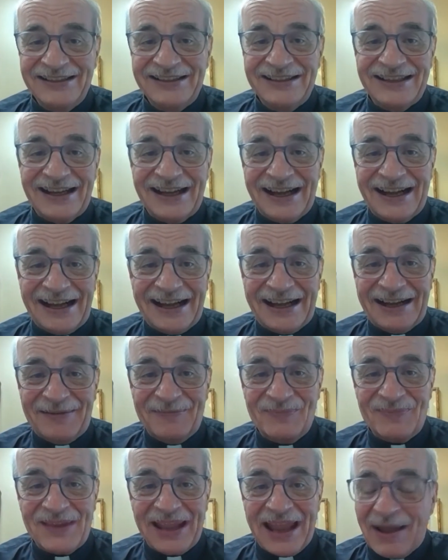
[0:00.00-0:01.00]

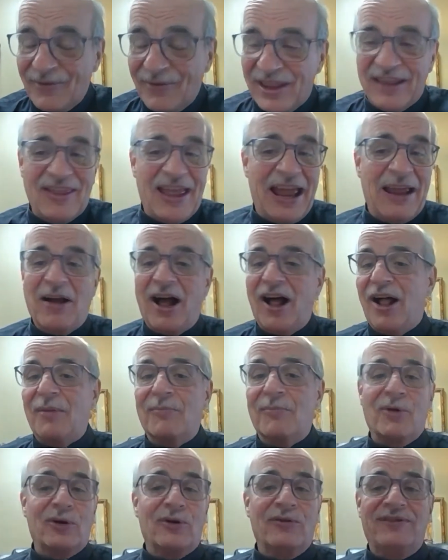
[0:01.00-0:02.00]
And then they all
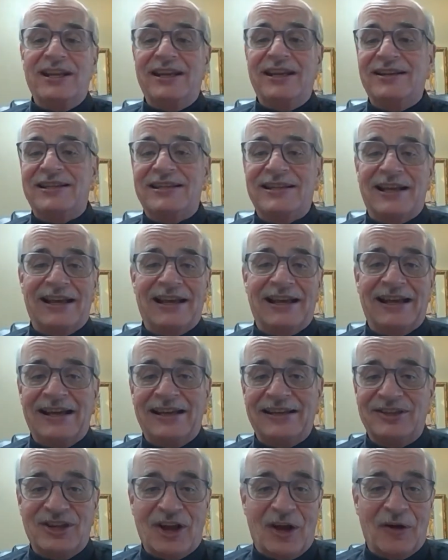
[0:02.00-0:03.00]
moved into
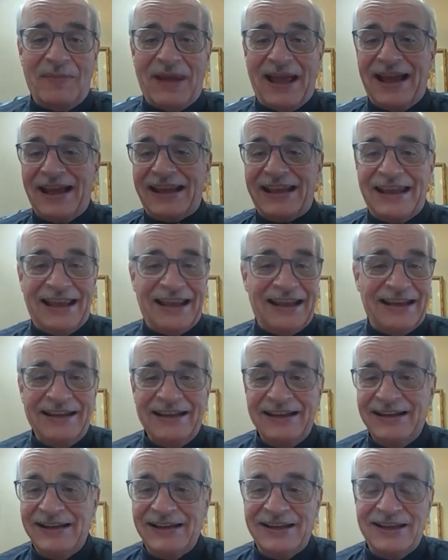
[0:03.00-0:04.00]
Domec, and
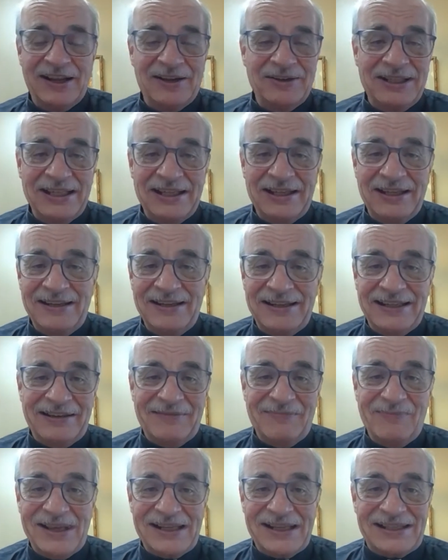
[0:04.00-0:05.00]

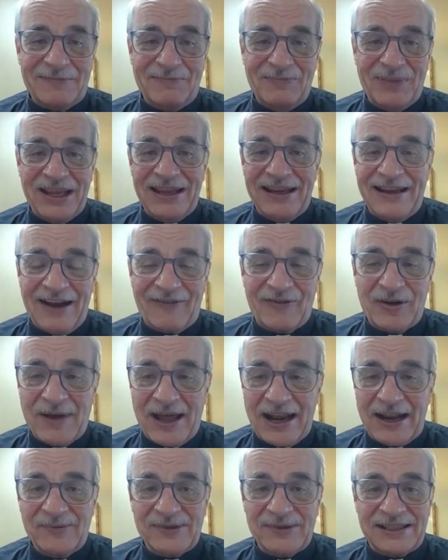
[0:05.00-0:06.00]
didn't miss a beat.
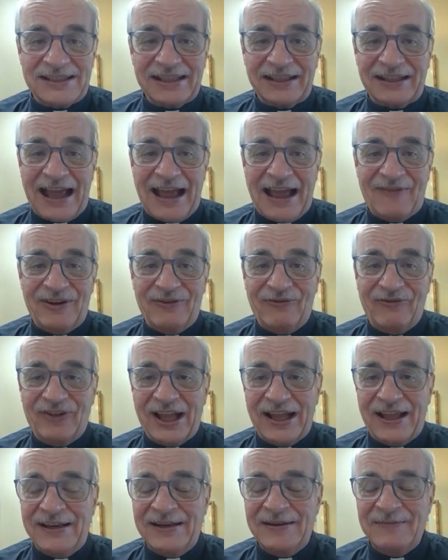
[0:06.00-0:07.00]
Everybody was still having
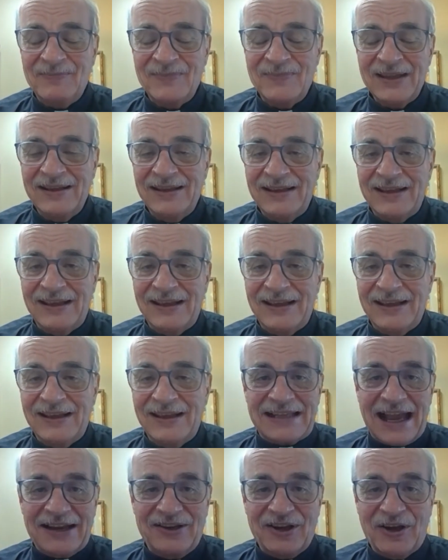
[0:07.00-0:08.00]
fun
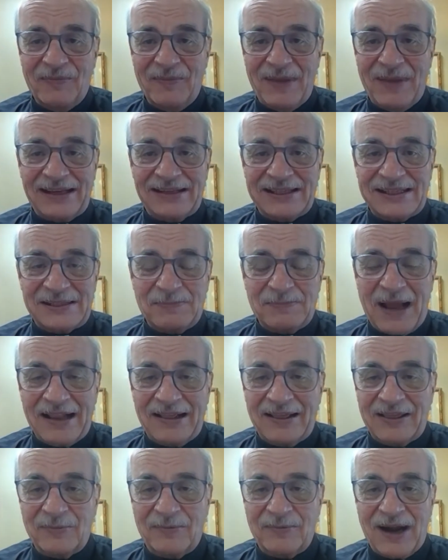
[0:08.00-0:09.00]
inside Domec
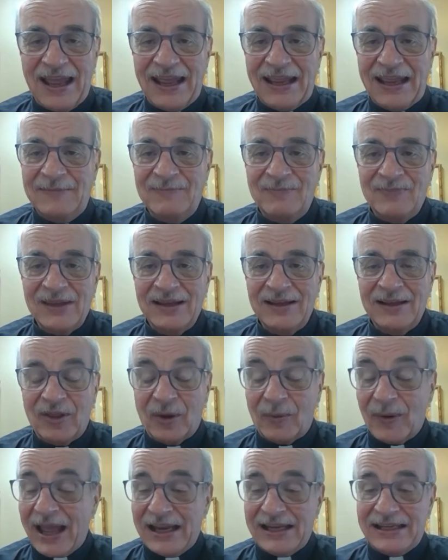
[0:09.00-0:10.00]
despite the rain. The
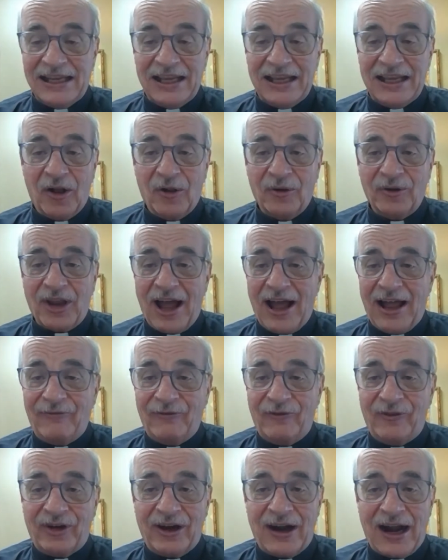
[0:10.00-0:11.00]
rain did hold off
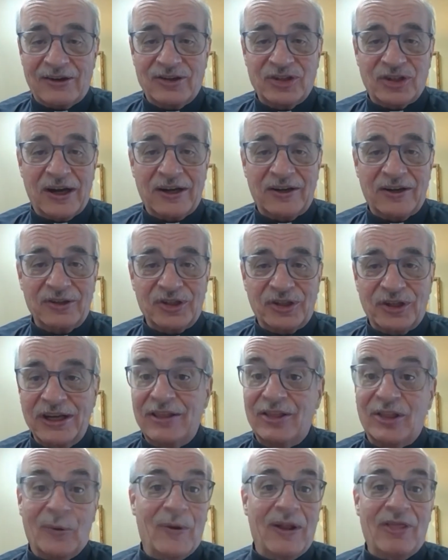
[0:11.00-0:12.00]
for our trunk or treat.
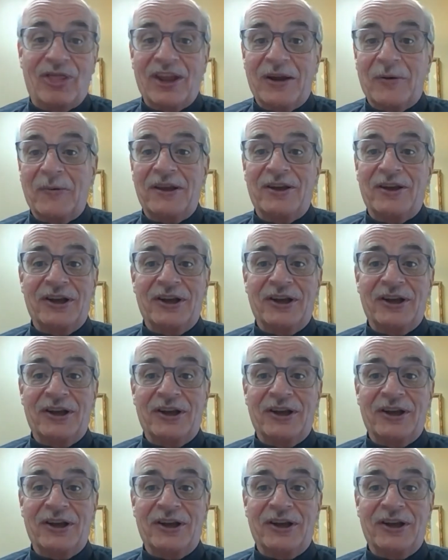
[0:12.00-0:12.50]
The one thing we